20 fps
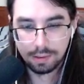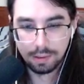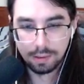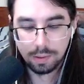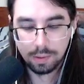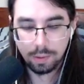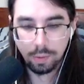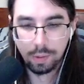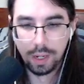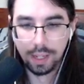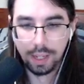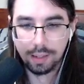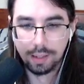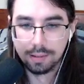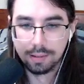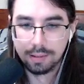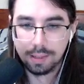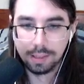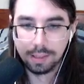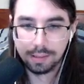Well,
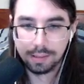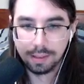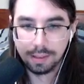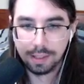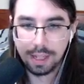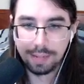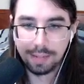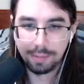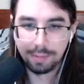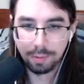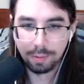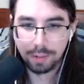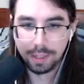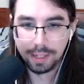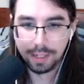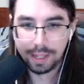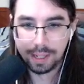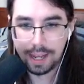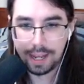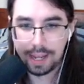level
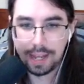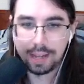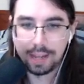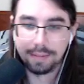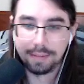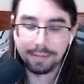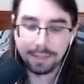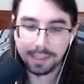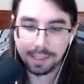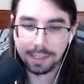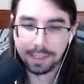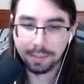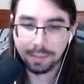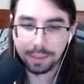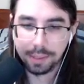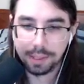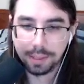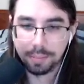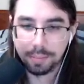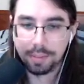1.5, and then
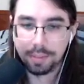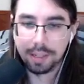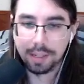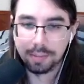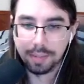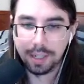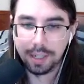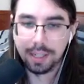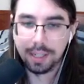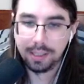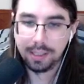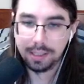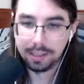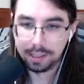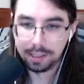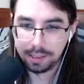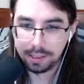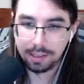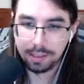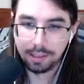put the pug behind it
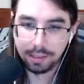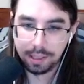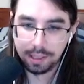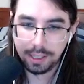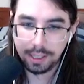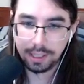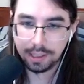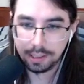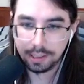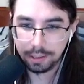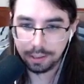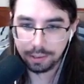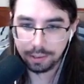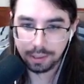to turn it into a